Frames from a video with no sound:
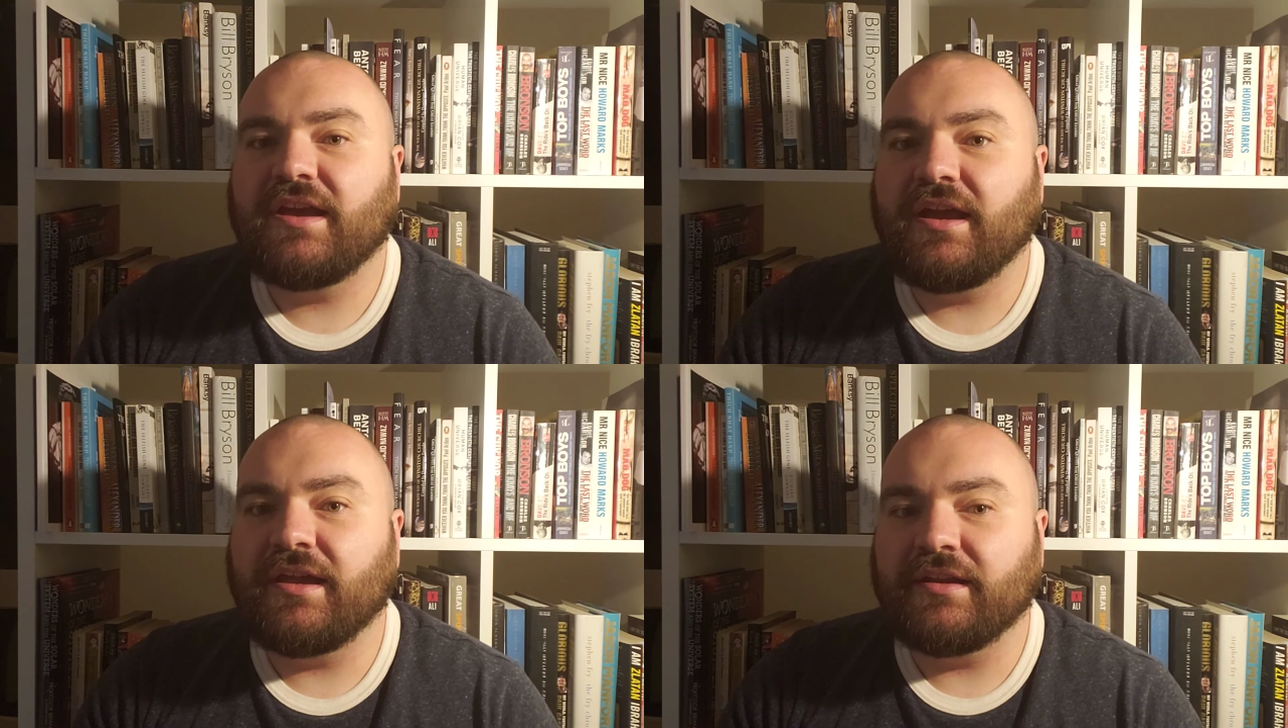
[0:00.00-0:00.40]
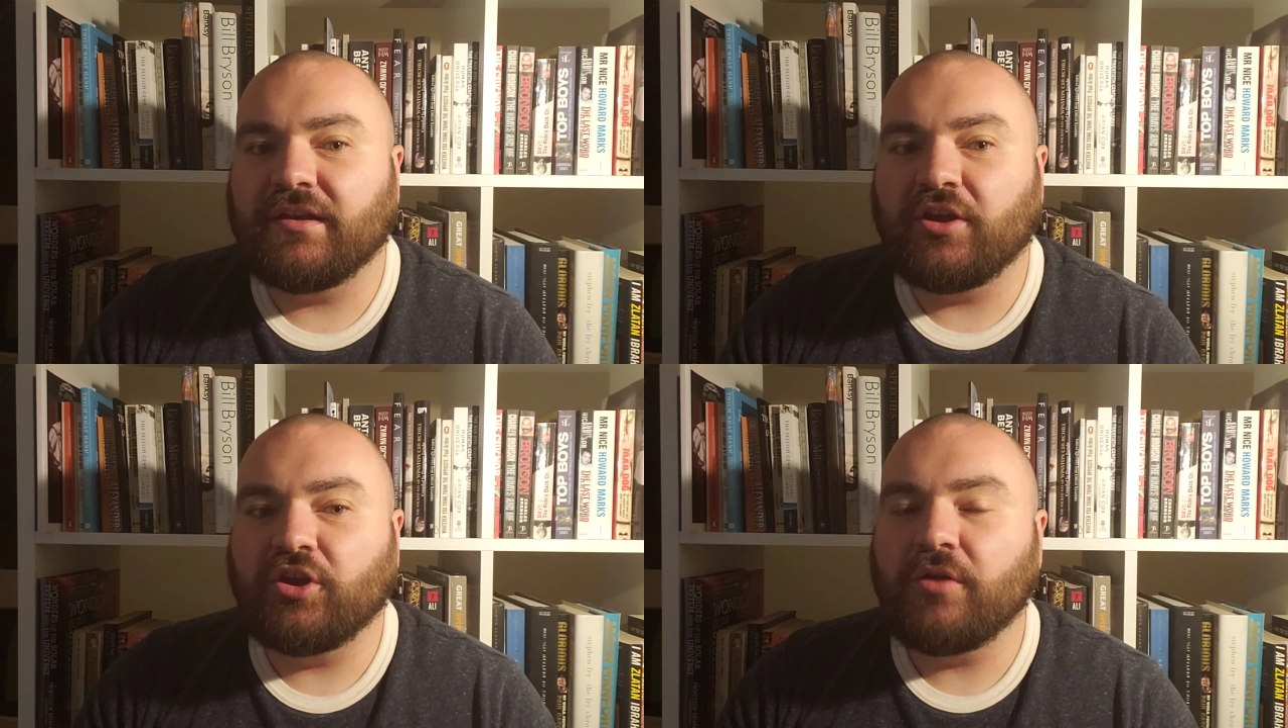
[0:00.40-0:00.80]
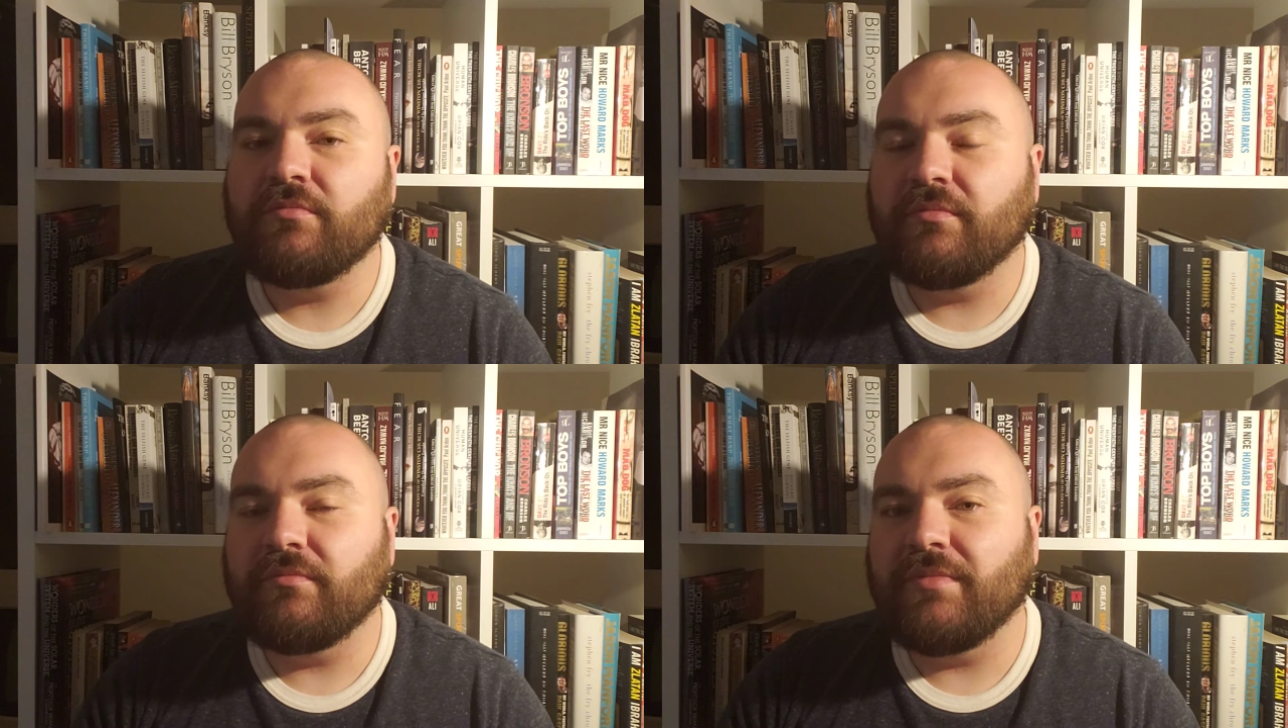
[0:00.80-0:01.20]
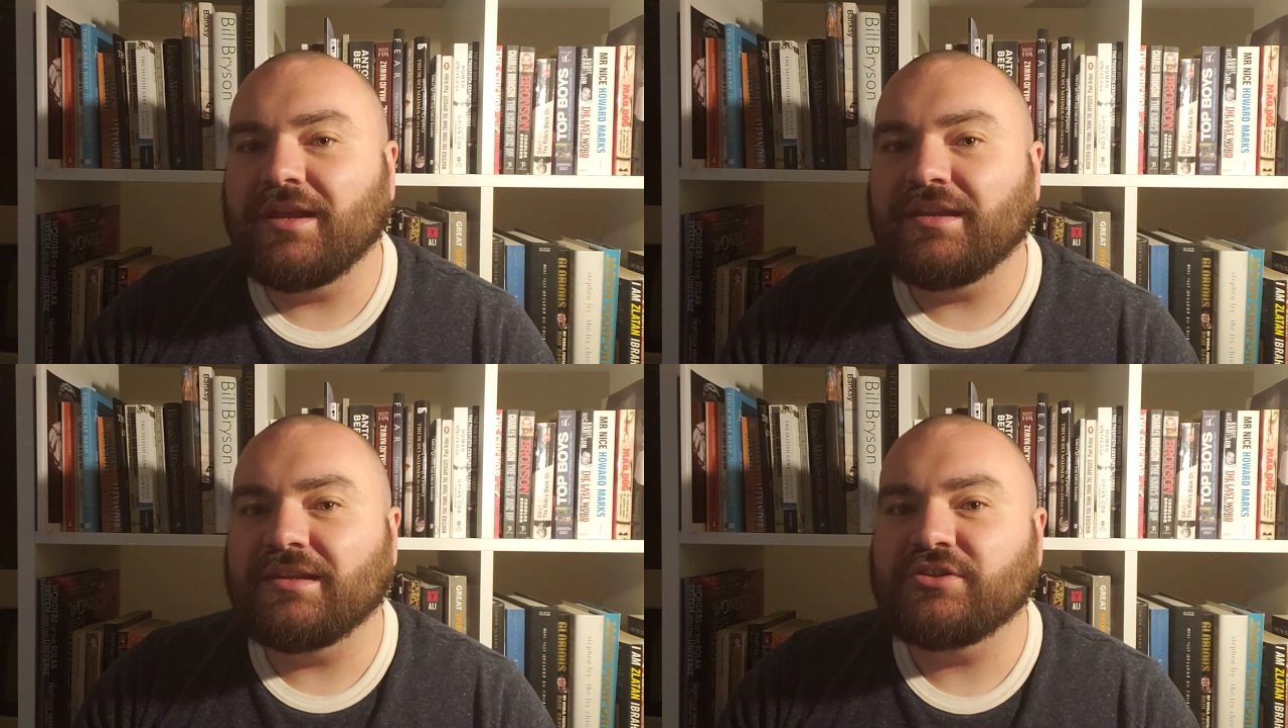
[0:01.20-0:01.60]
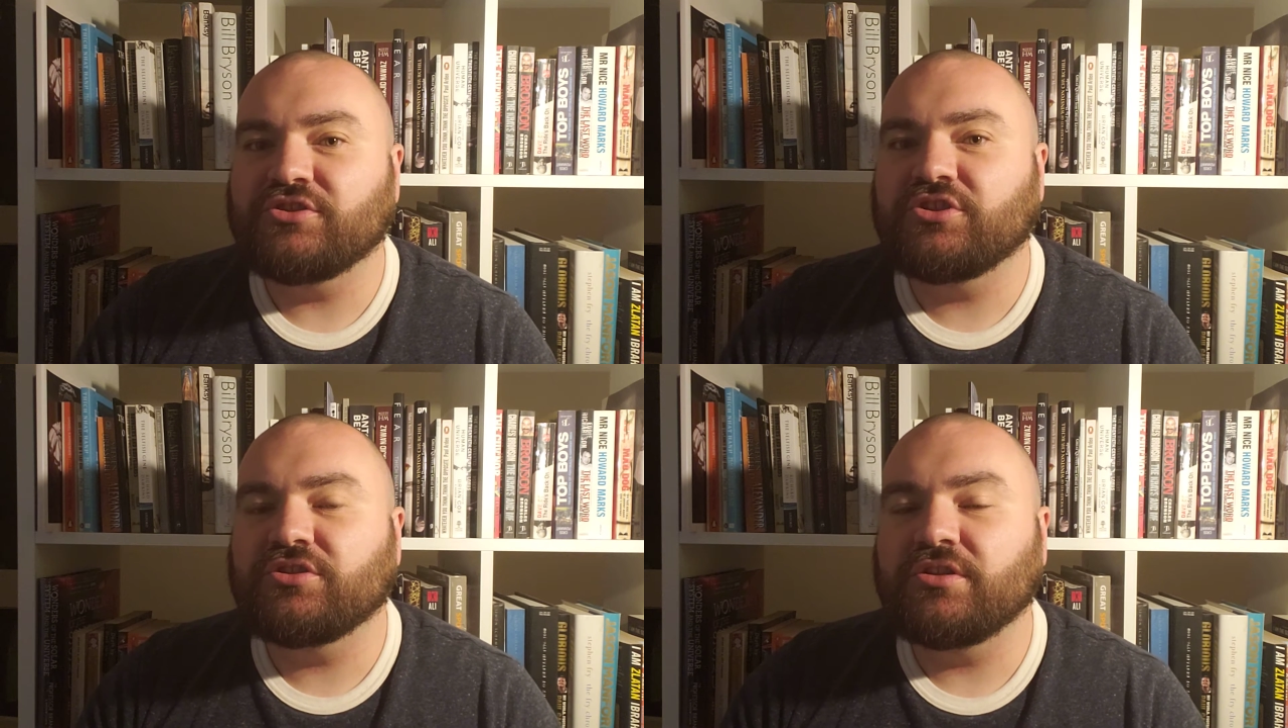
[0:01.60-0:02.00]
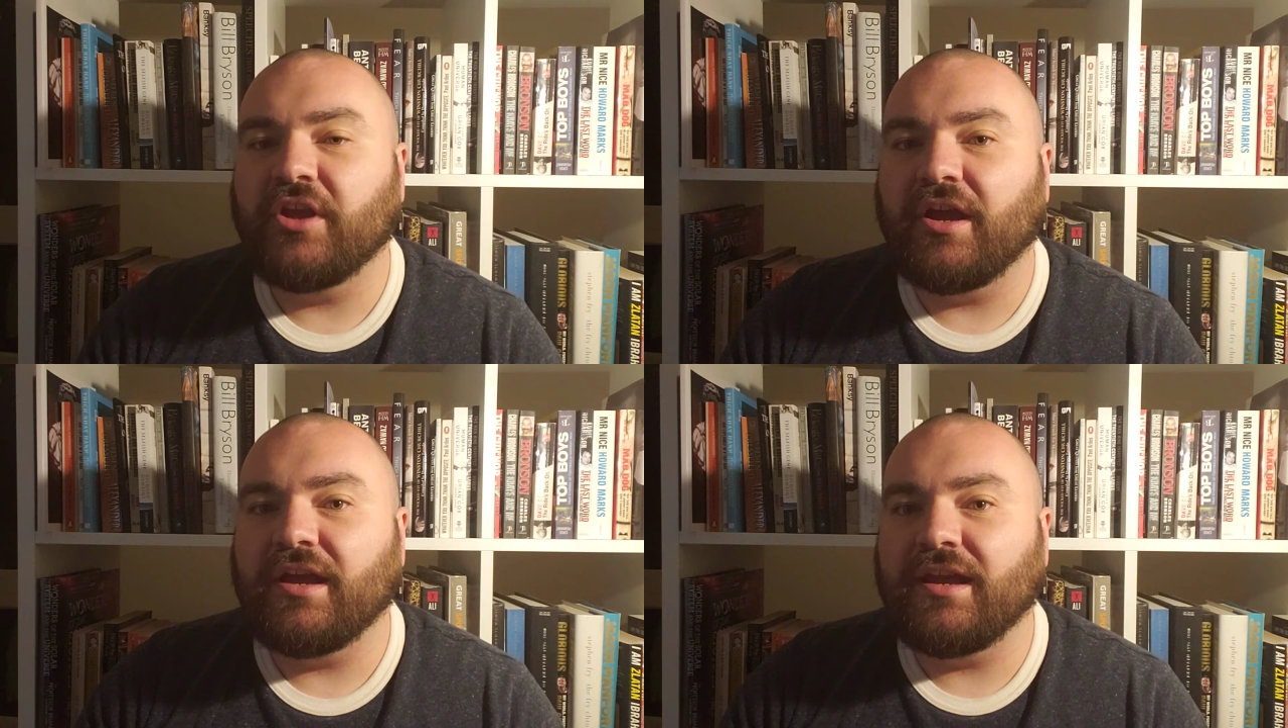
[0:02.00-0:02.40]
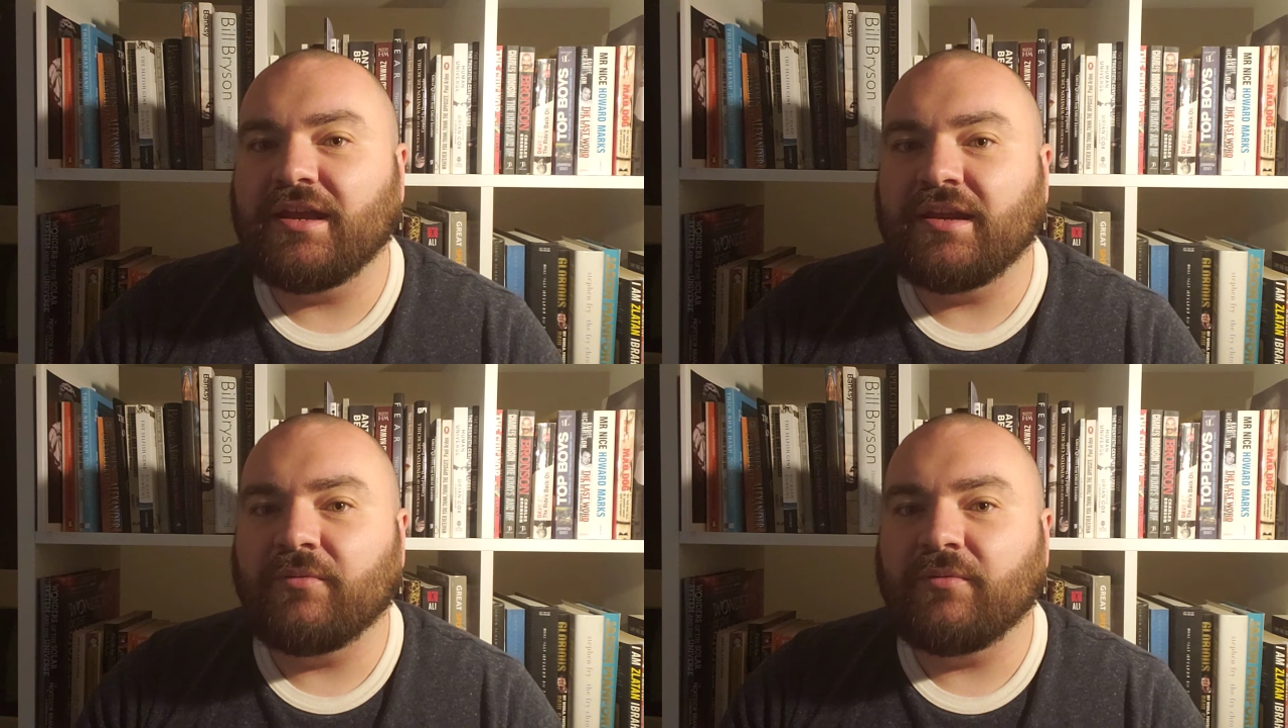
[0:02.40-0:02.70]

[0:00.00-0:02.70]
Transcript: And I don't mean this in